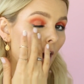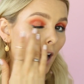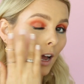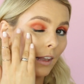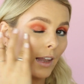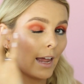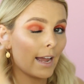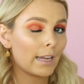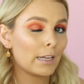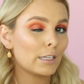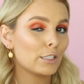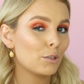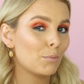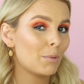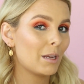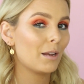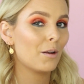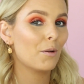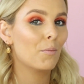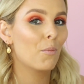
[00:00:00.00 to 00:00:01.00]
I like it to
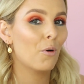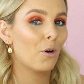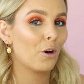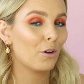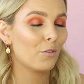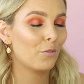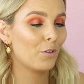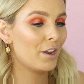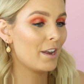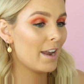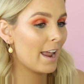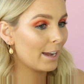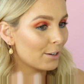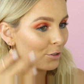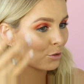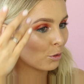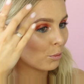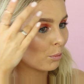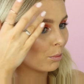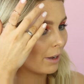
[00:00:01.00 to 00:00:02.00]
be in more of a
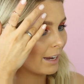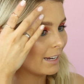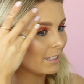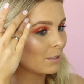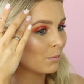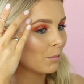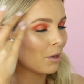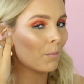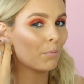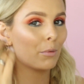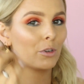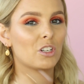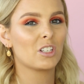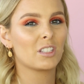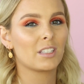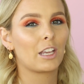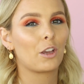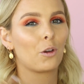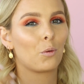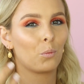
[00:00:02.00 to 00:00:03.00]
natural placement, but
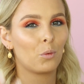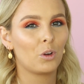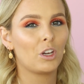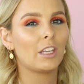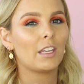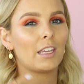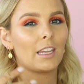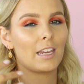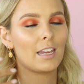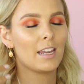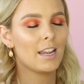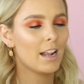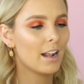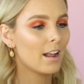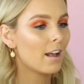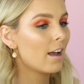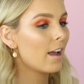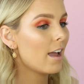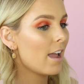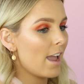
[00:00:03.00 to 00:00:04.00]
just like a really
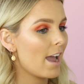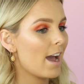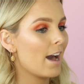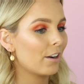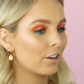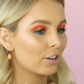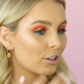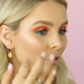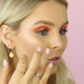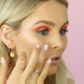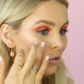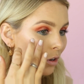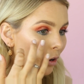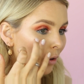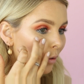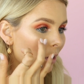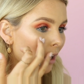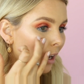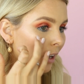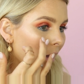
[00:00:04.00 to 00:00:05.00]
out of
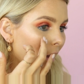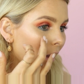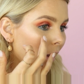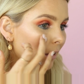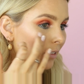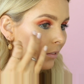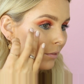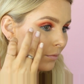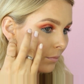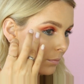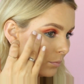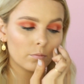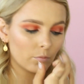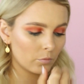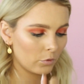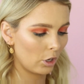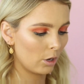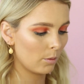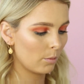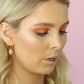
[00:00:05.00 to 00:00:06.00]
control color.
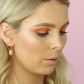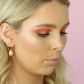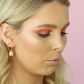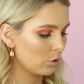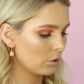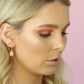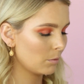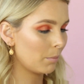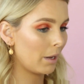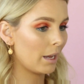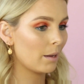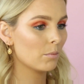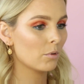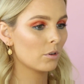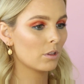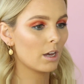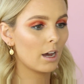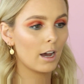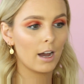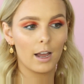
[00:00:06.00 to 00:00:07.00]
Nobody puts baby
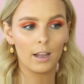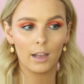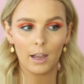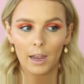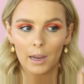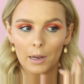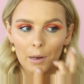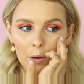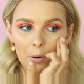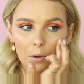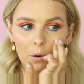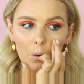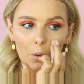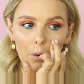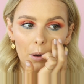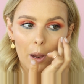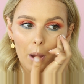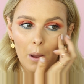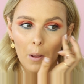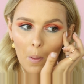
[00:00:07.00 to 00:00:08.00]
with a highlight in the
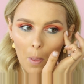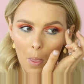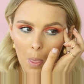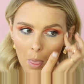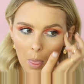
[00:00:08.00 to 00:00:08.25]
corner.